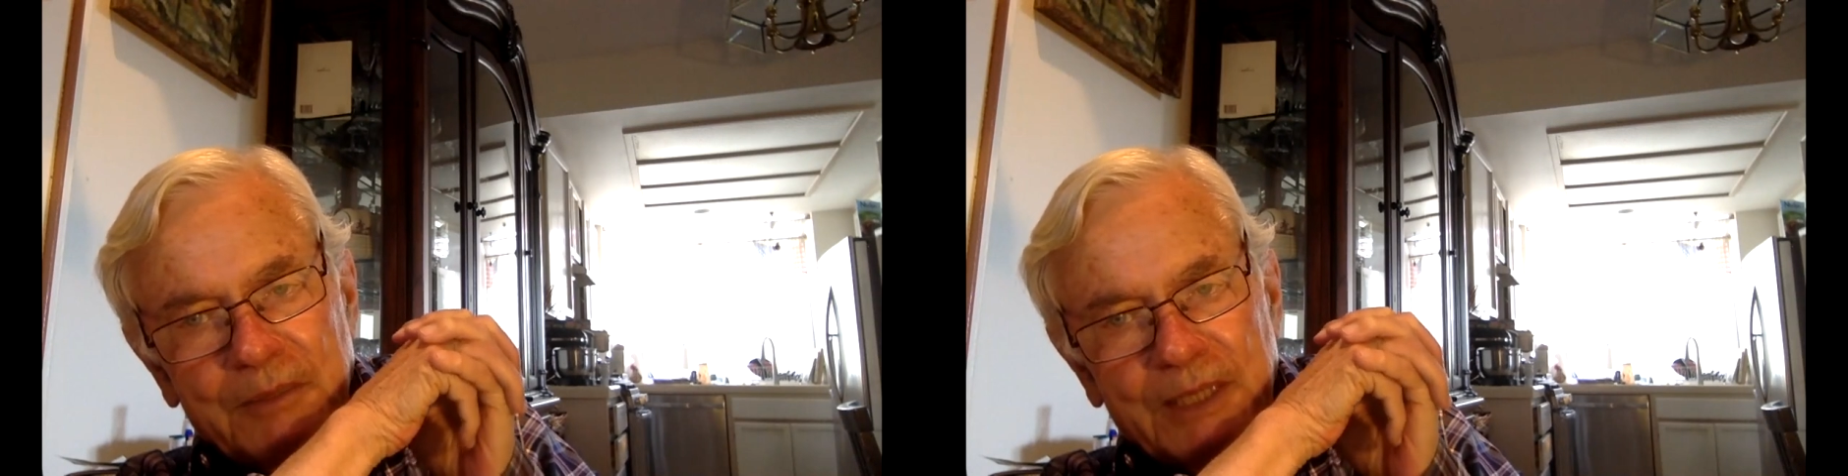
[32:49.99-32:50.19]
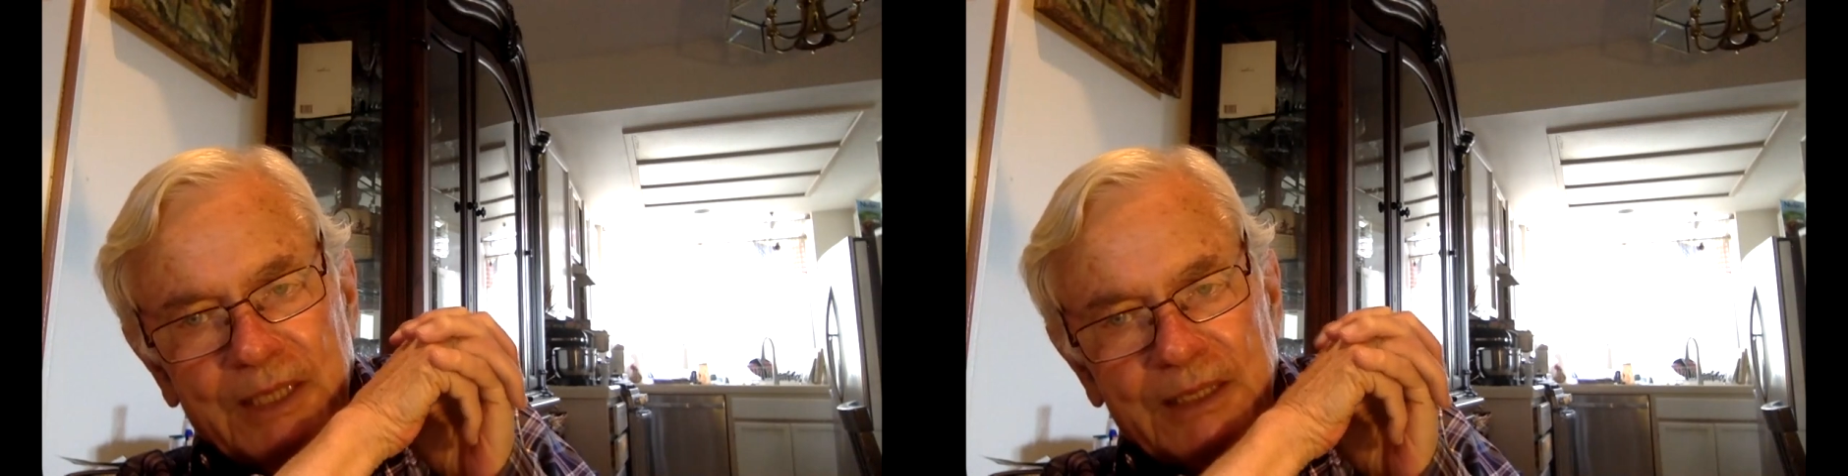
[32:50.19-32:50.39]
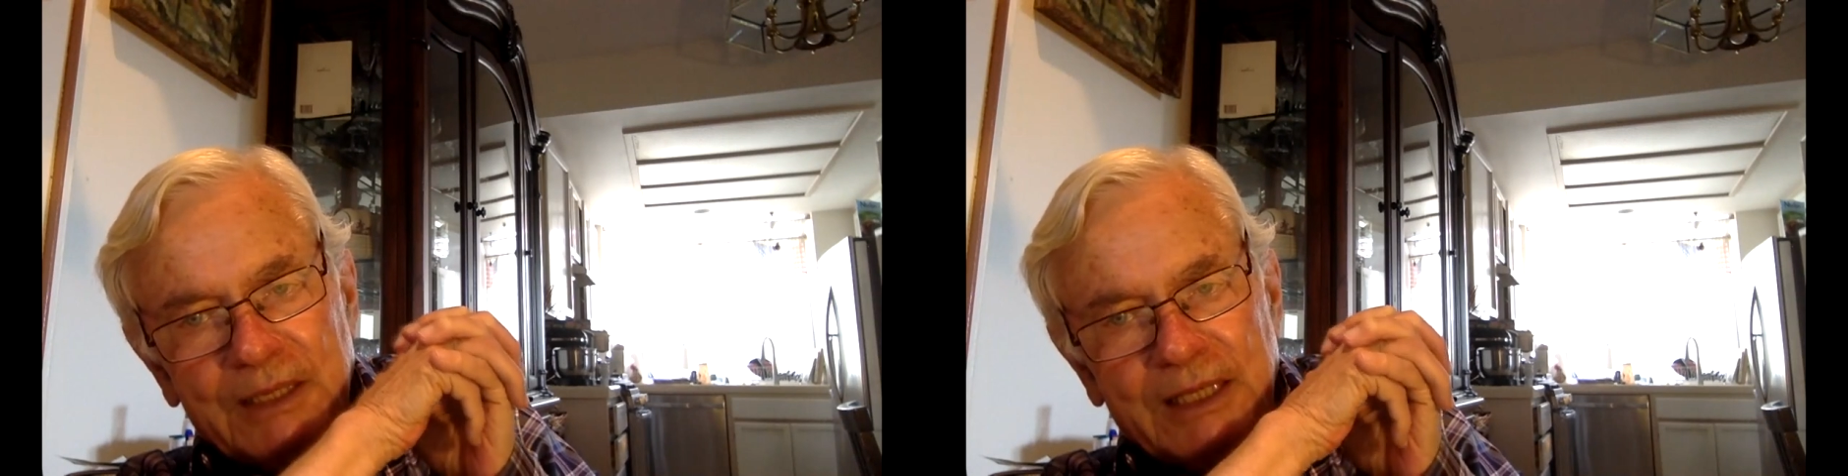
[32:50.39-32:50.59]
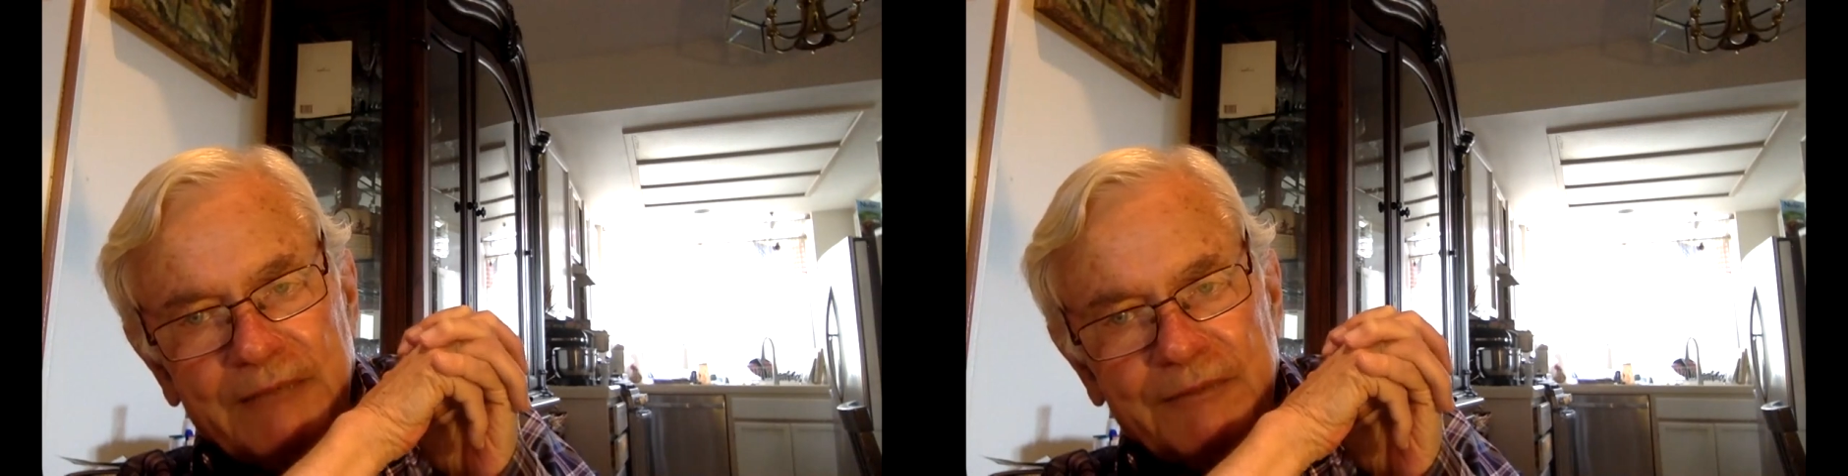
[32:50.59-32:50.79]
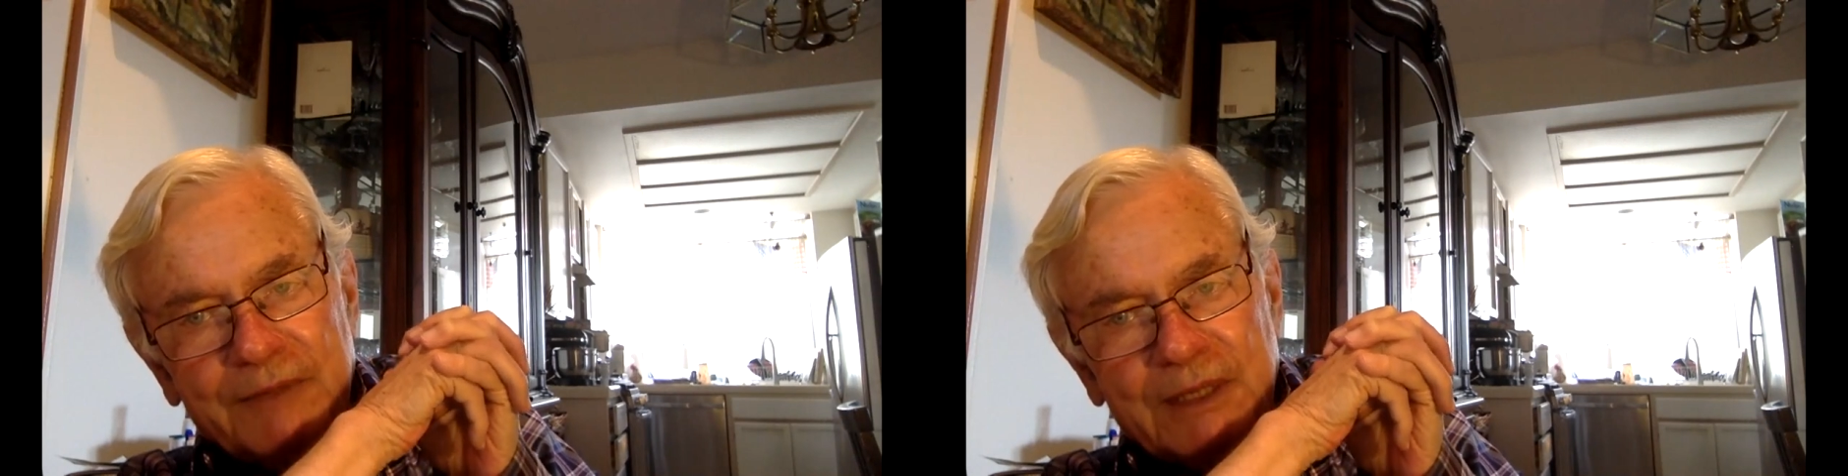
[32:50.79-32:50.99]
plant
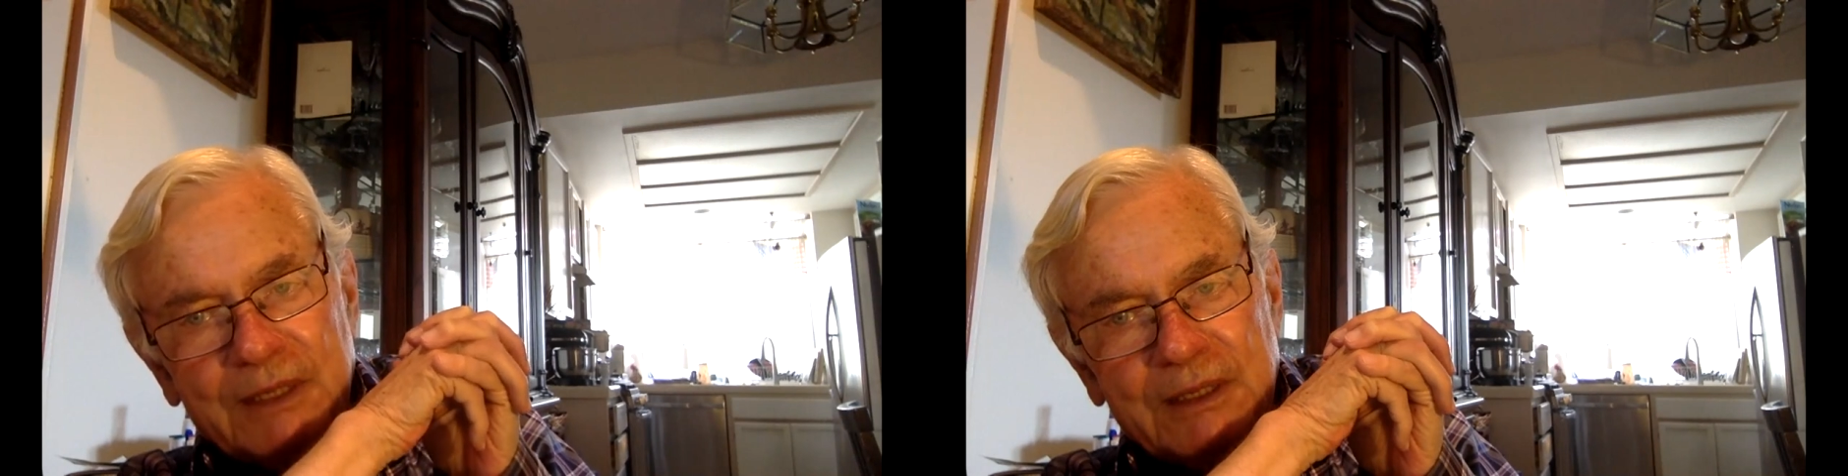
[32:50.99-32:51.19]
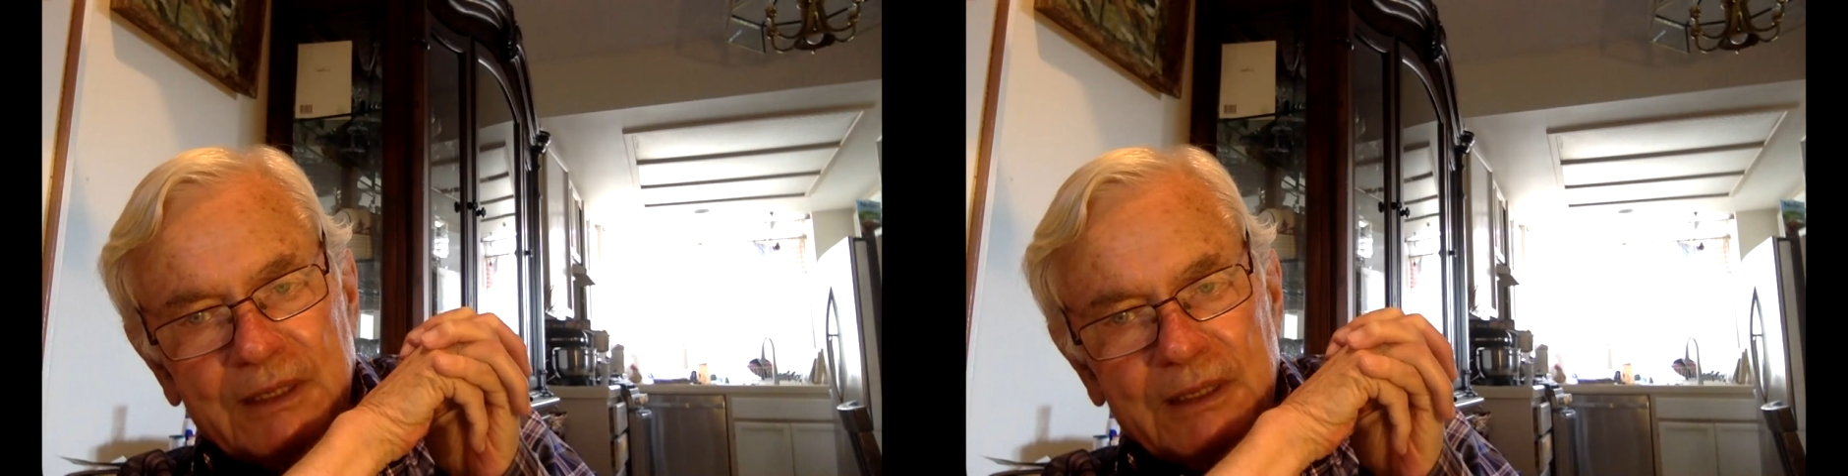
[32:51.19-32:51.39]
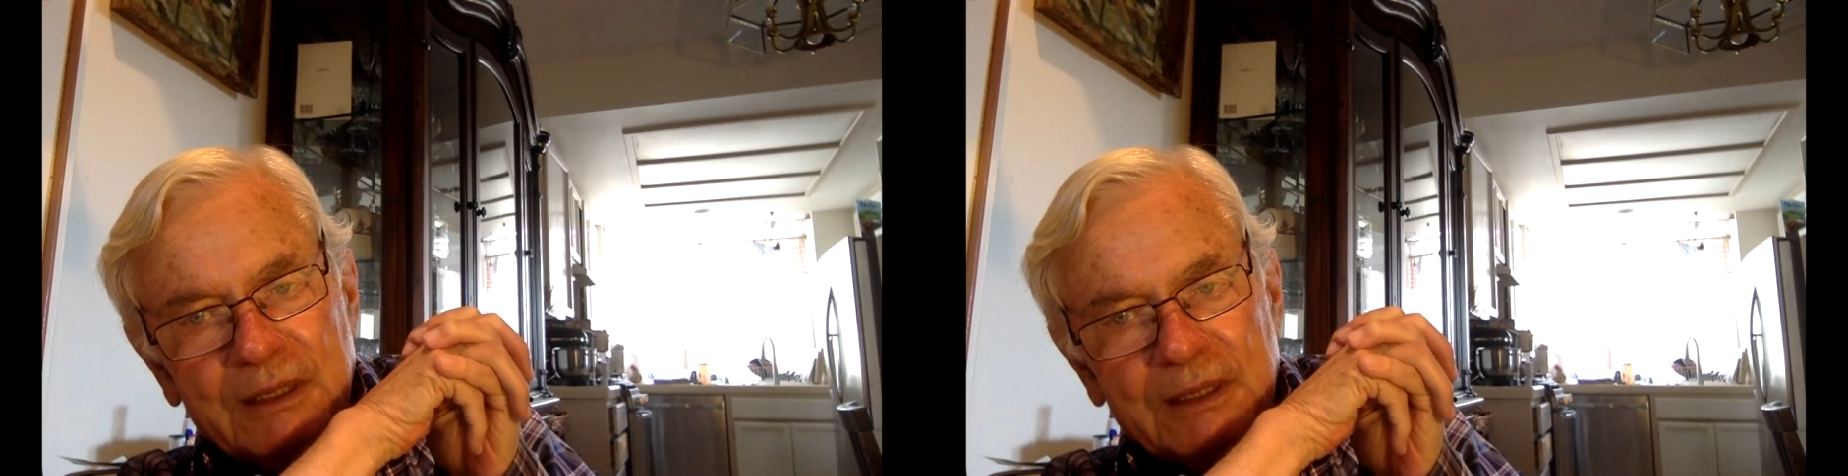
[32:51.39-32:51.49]
left in